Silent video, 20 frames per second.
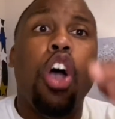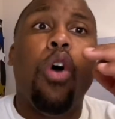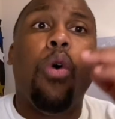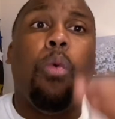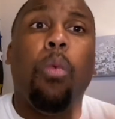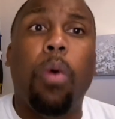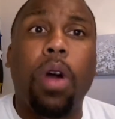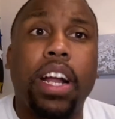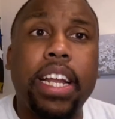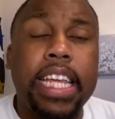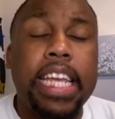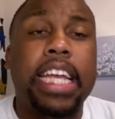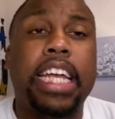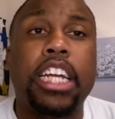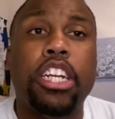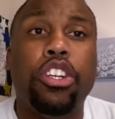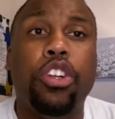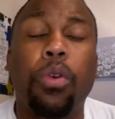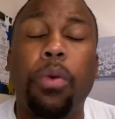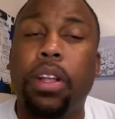what he
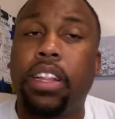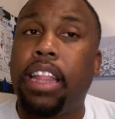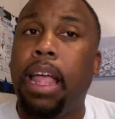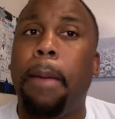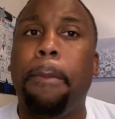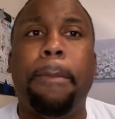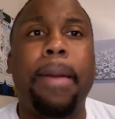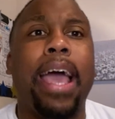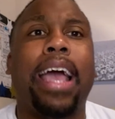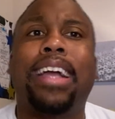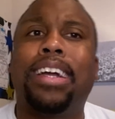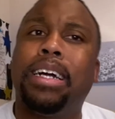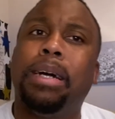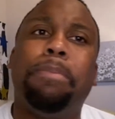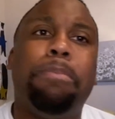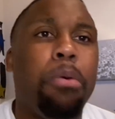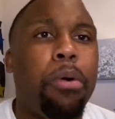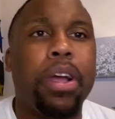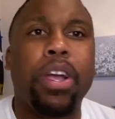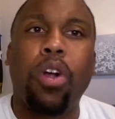can do with that backup
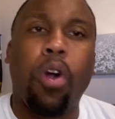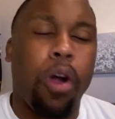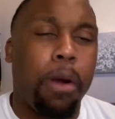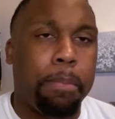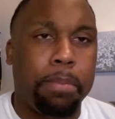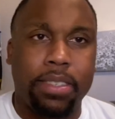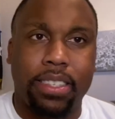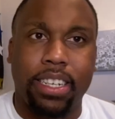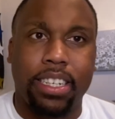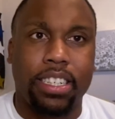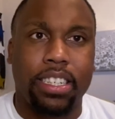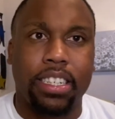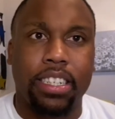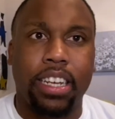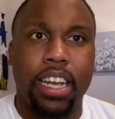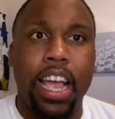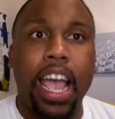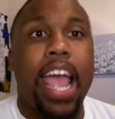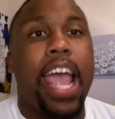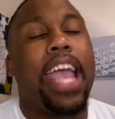point guard position.
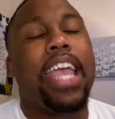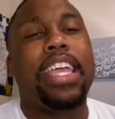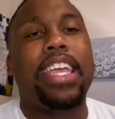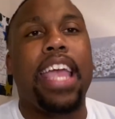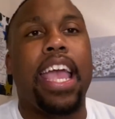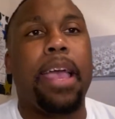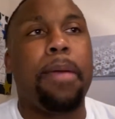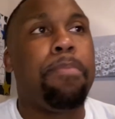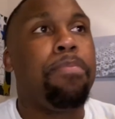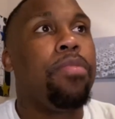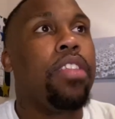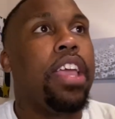And yet,